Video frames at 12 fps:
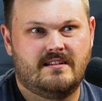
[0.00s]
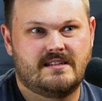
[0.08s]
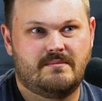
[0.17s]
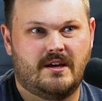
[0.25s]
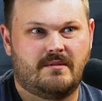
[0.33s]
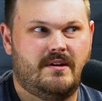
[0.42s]

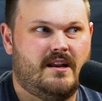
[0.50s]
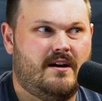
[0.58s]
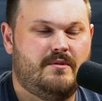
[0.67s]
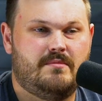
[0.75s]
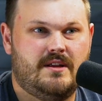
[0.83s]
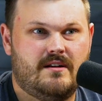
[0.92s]
So I'm like, man,
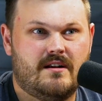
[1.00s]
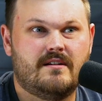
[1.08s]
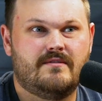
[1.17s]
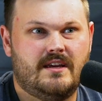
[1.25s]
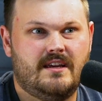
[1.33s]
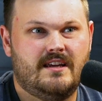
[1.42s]
I would be
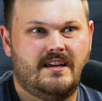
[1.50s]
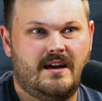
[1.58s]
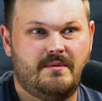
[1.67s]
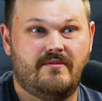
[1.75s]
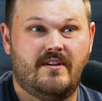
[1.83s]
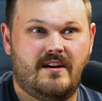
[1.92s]
nervy.
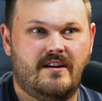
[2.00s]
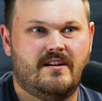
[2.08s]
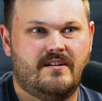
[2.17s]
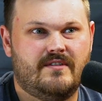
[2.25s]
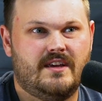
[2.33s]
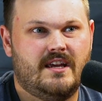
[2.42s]
I'd be very
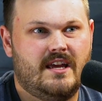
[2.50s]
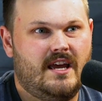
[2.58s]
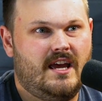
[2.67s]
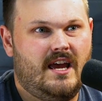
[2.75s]
nervy.